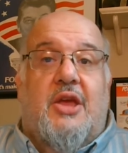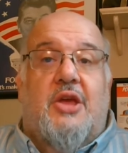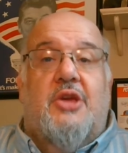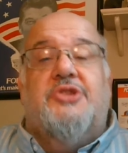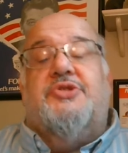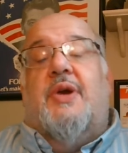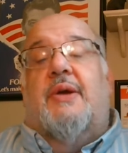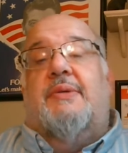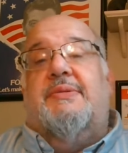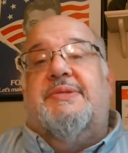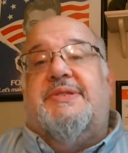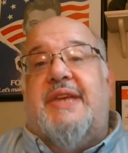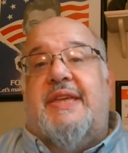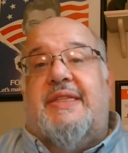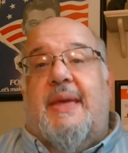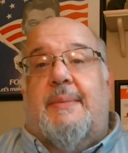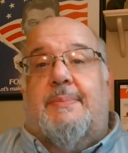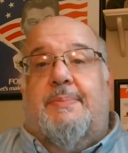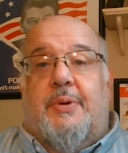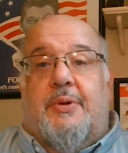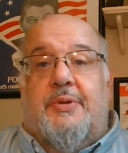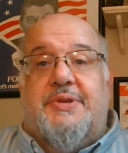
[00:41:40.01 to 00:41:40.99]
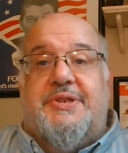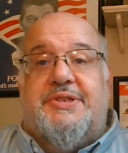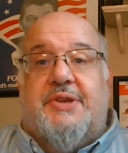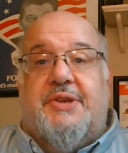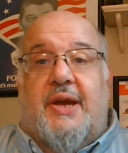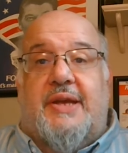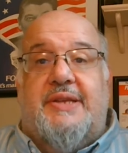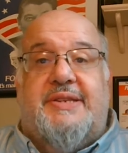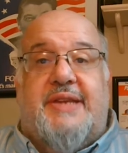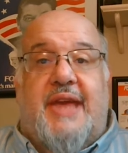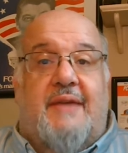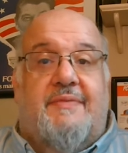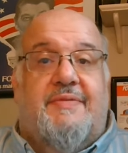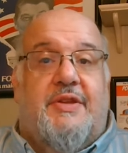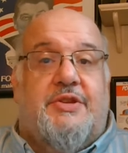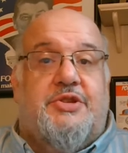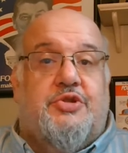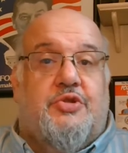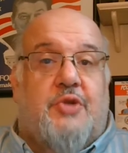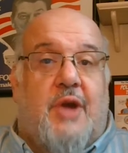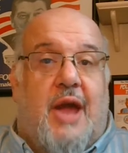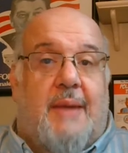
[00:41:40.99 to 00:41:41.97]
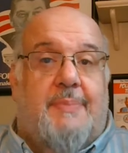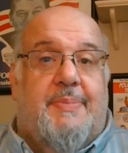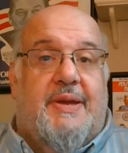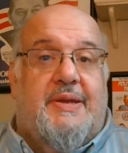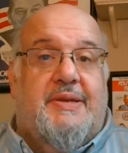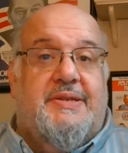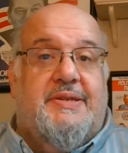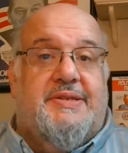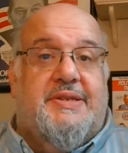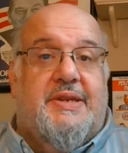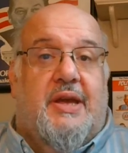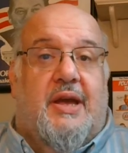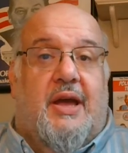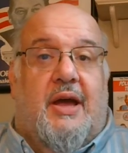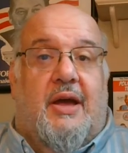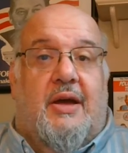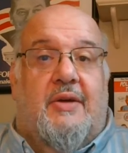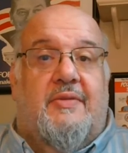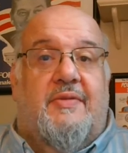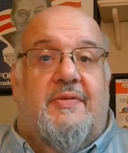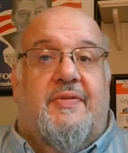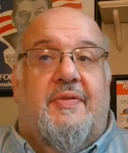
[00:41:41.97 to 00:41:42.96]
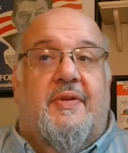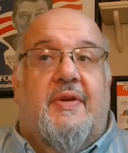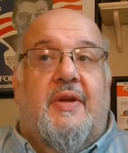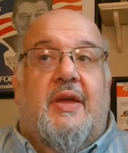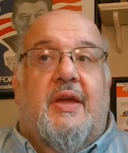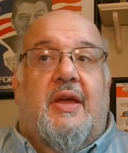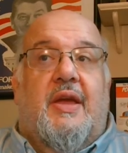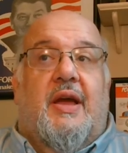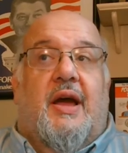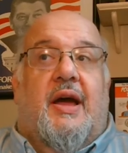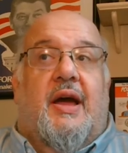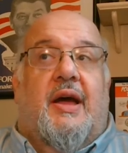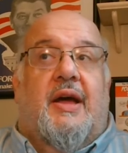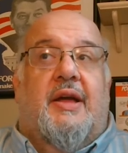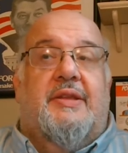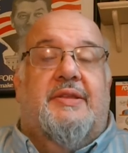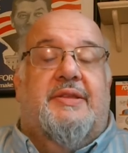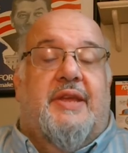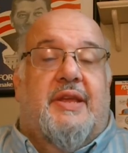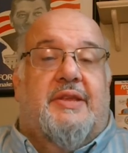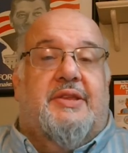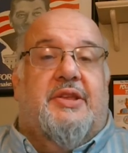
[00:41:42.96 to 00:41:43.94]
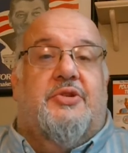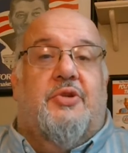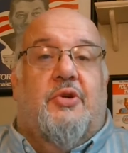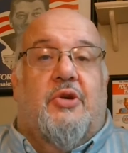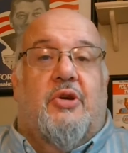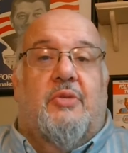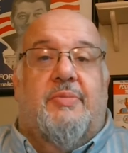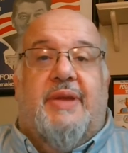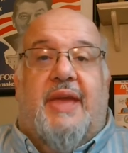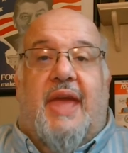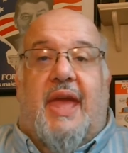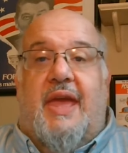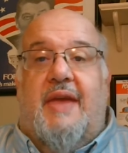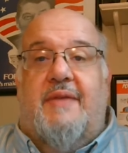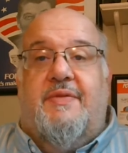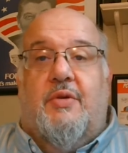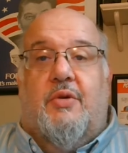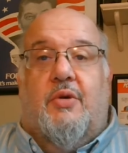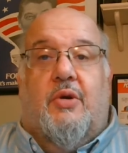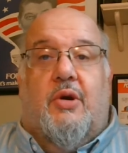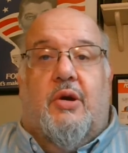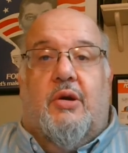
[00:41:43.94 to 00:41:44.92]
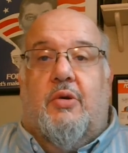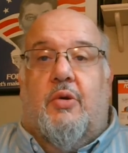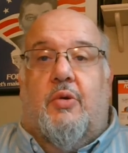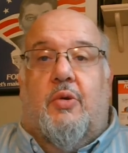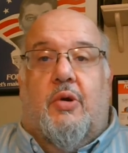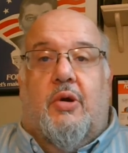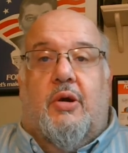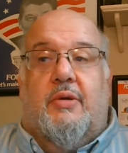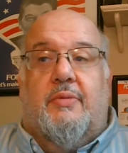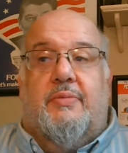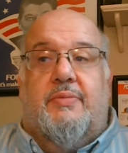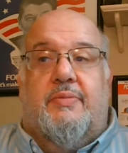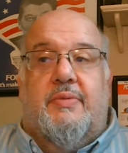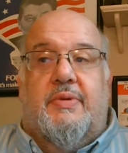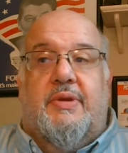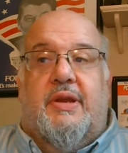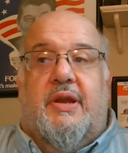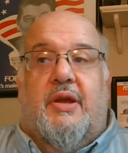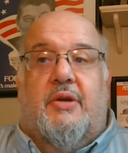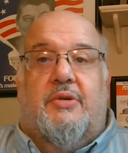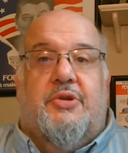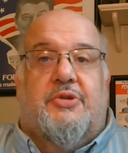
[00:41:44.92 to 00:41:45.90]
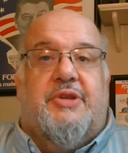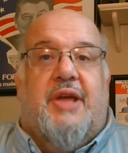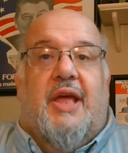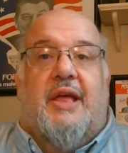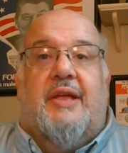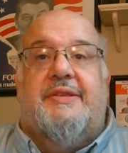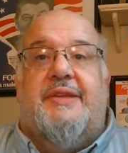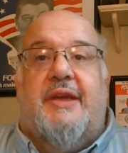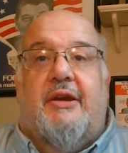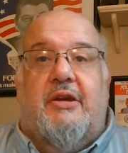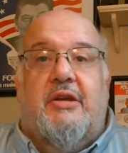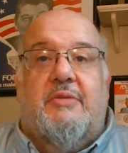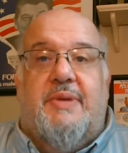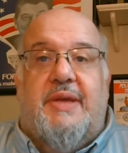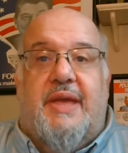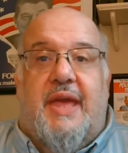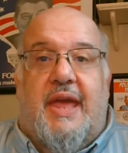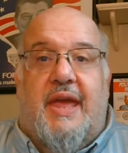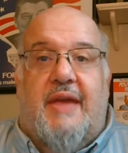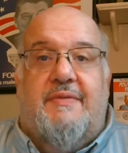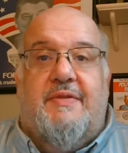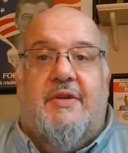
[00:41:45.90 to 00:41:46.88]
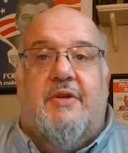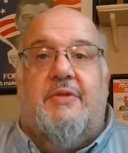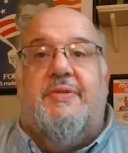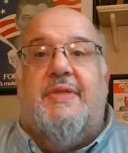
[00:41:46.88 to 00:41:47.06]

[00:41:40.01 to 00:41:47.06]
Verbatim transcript: So I would say that both sides have the trappings of uh, dictatorial behavior or, or you know totalitarian behavior.